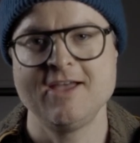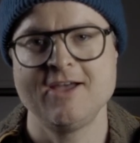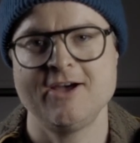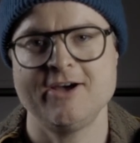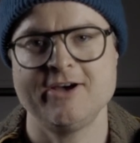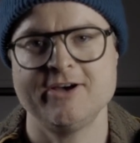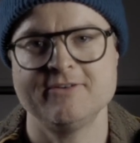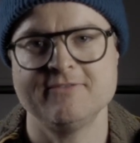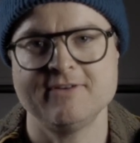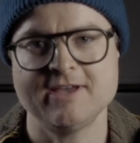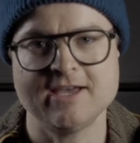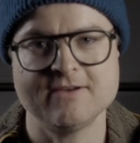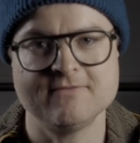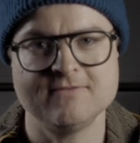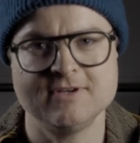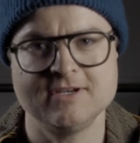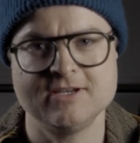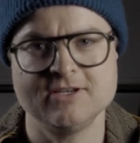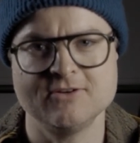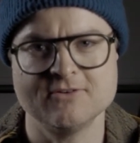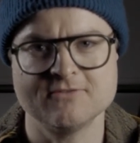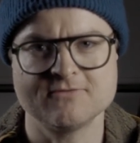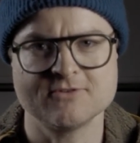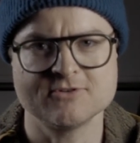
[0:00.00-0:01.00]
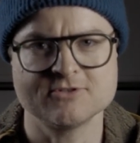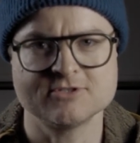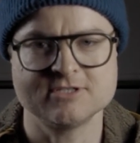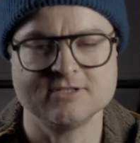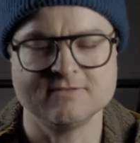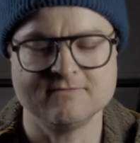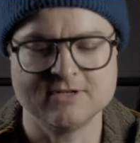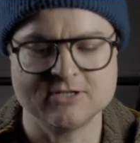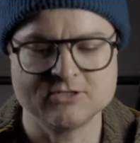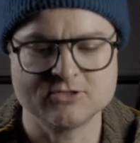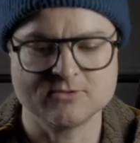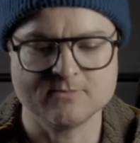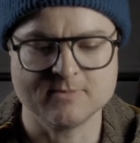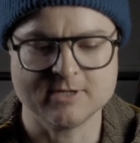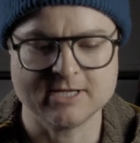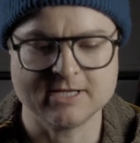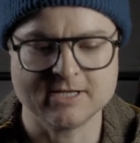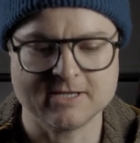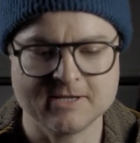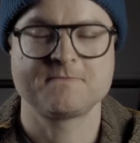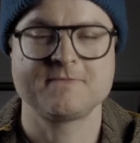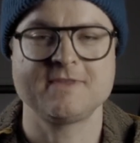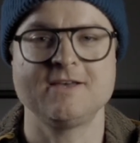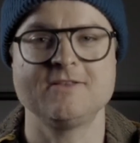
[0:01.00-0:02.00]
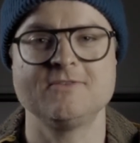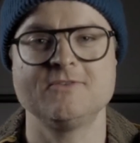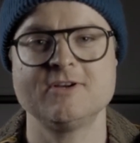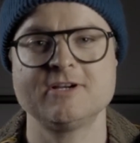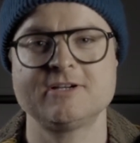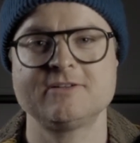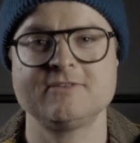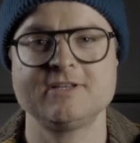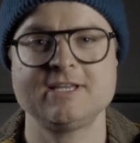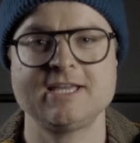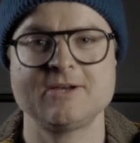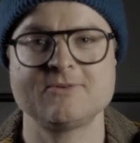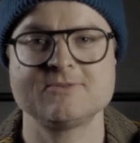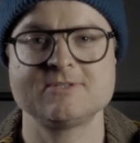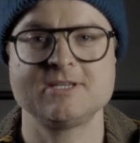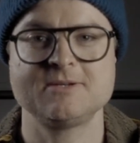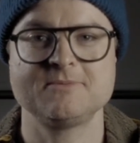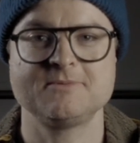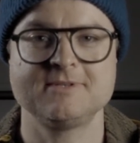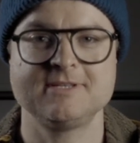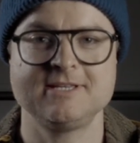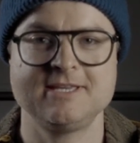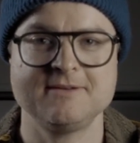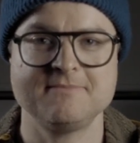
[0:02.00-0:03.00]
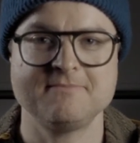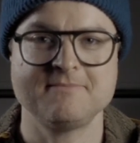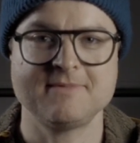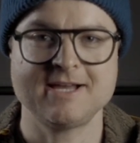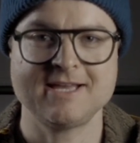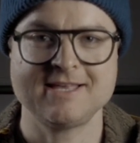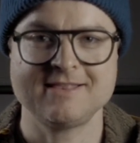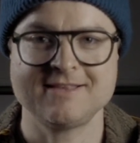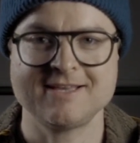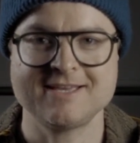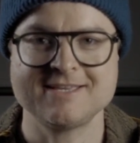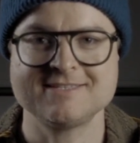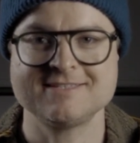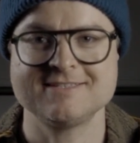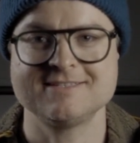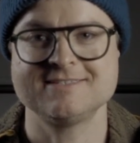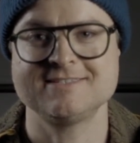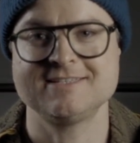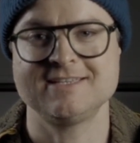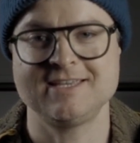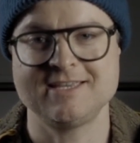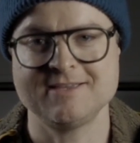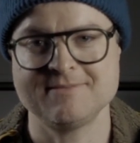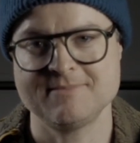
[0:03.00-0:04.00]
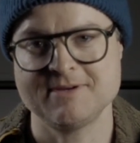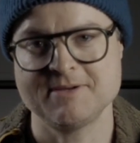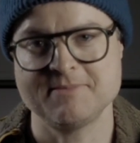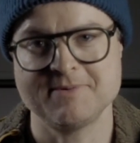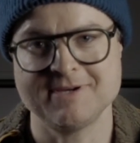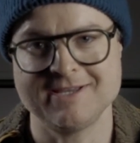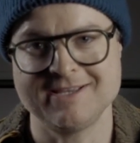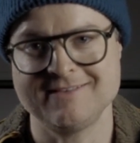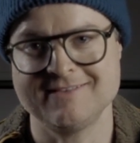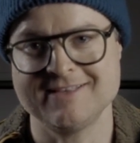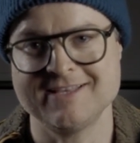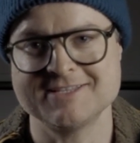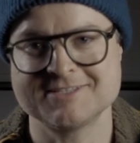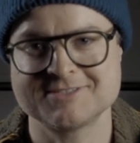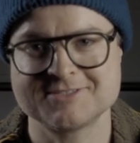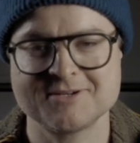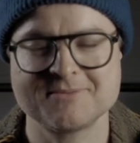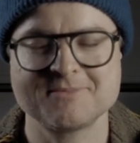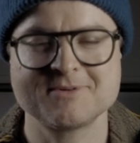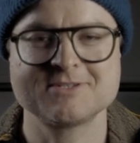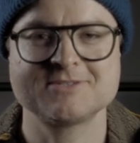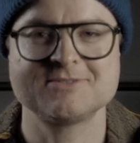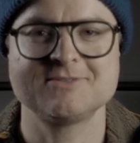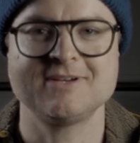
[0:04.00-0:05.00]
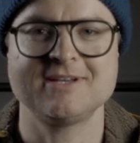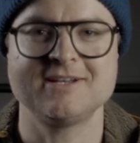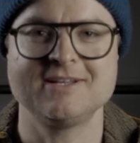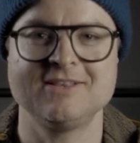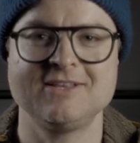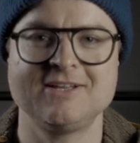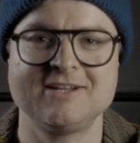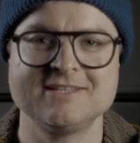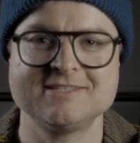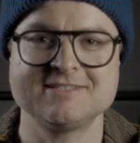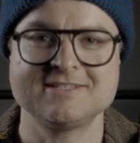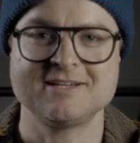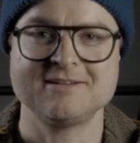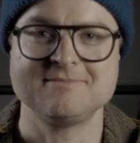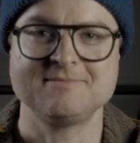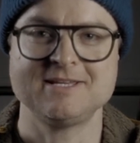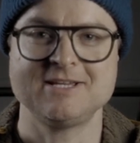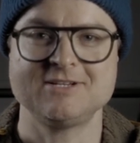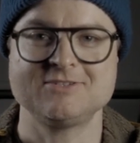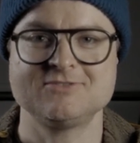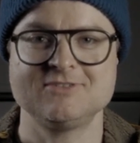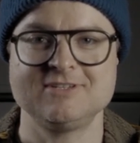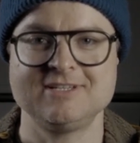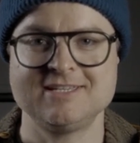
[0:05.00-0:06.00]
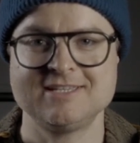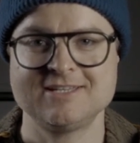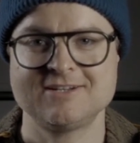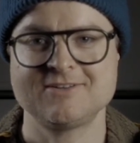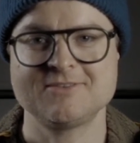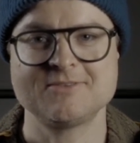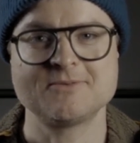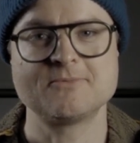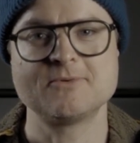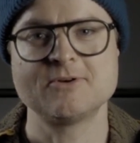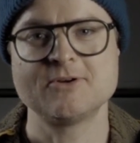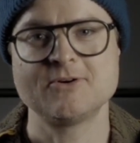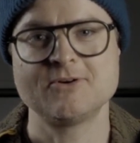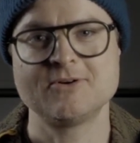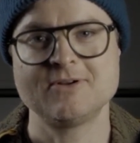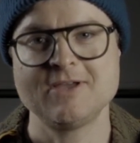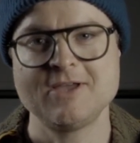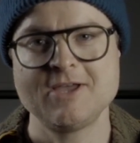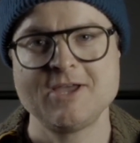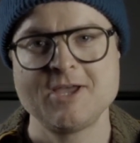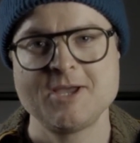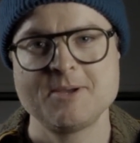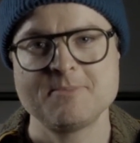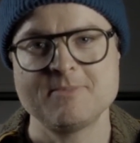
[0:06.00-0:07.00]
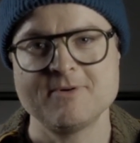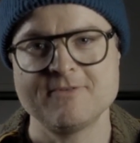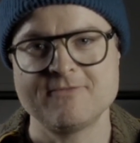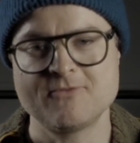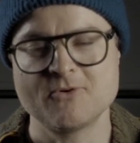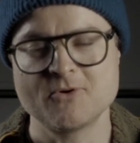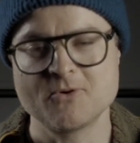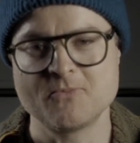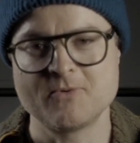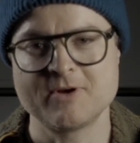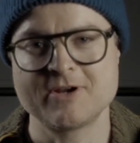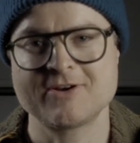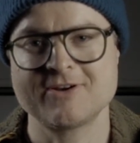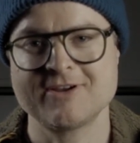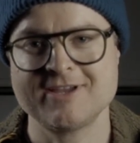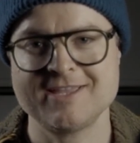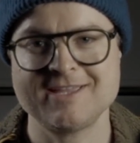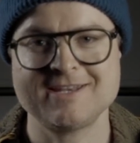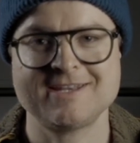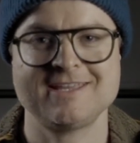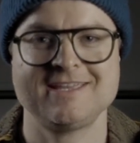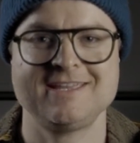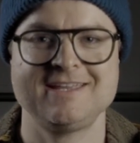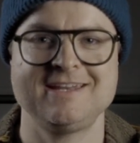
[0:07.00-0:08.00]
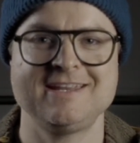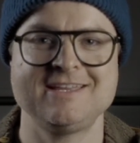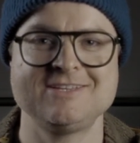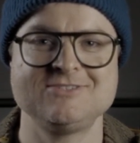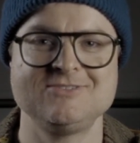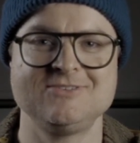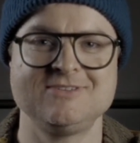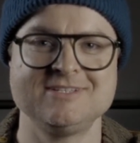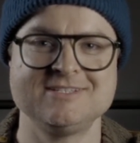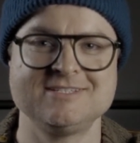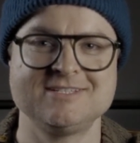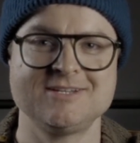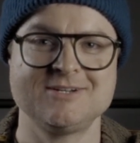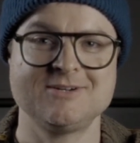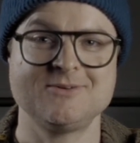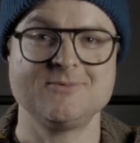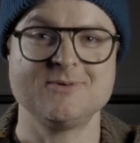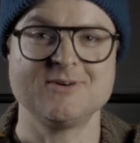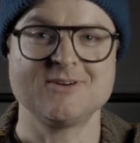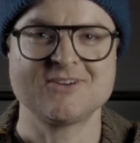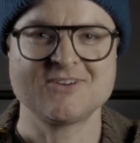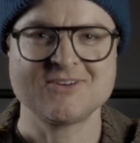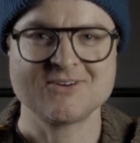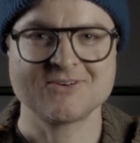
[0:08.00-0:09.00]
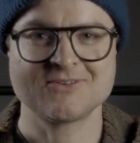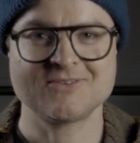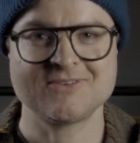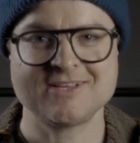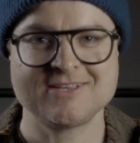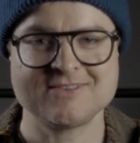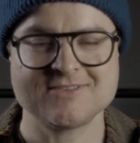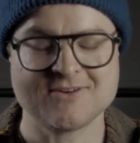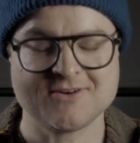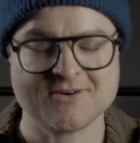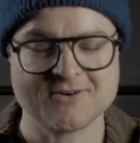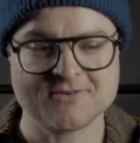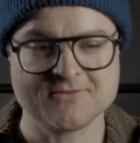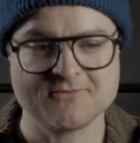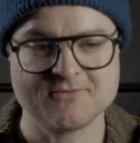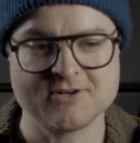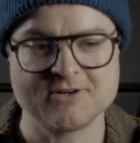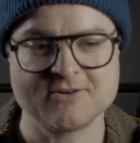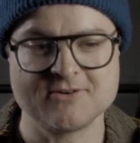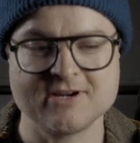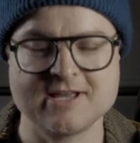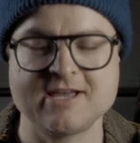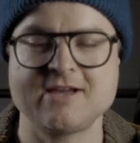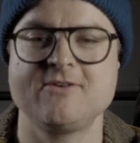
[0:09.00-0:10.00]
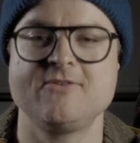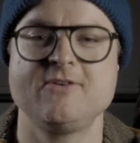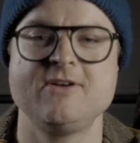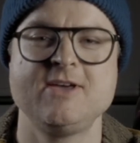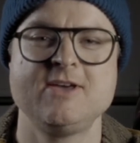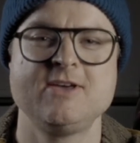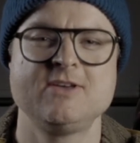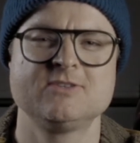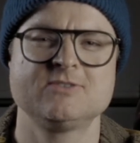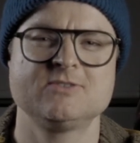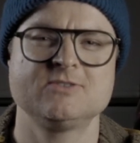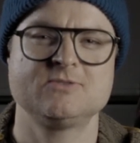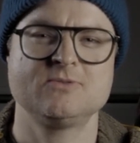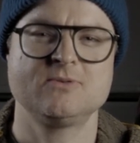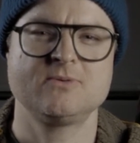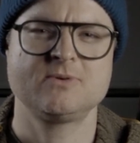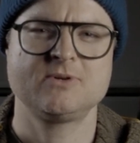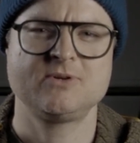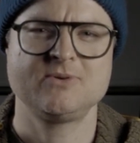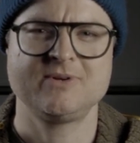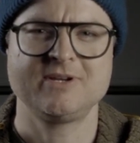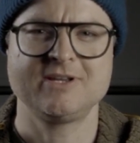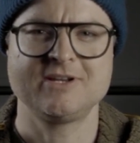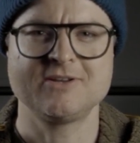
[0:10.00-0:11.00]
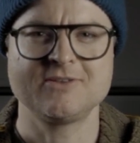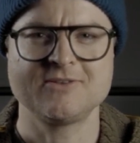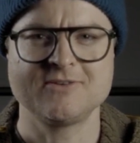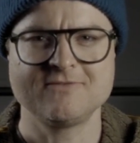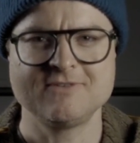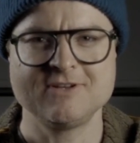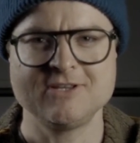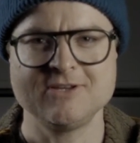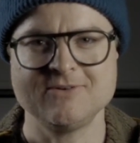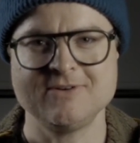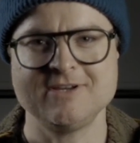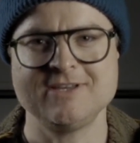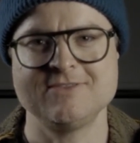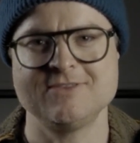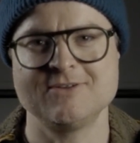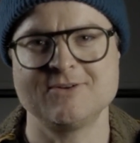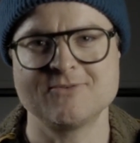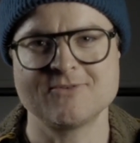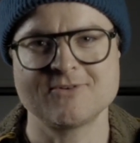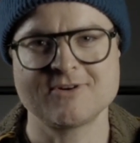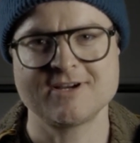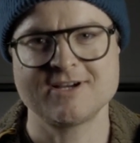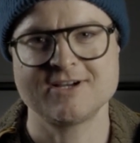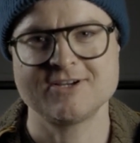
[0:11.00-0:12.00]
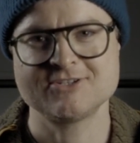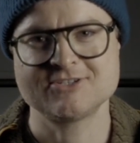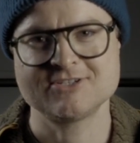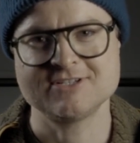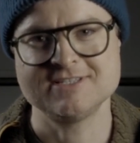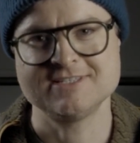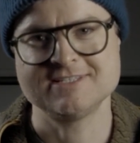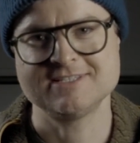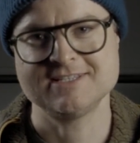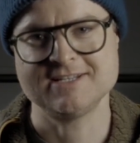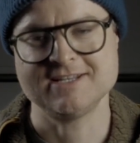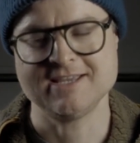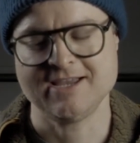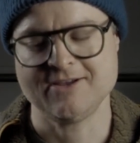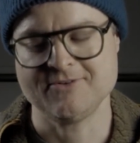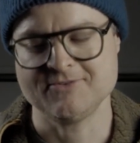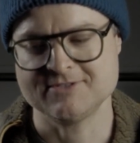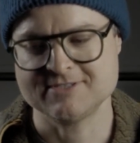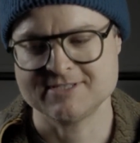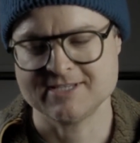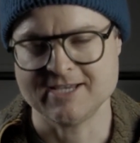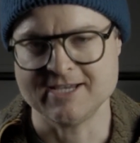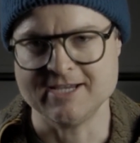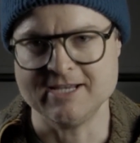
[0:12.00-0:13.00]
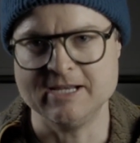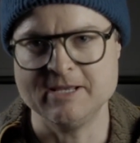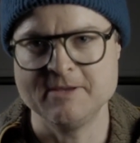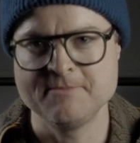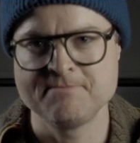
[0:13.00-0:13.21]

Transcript: of having your first adventure bike. Now, luckily, I was able to get my license and get my bike last summer, so I had a lot of time to actually get on the road before winter hit, and as you can tell, we're currently in the heart of winter now, so that's why we're doing another video in the garage instead of outside.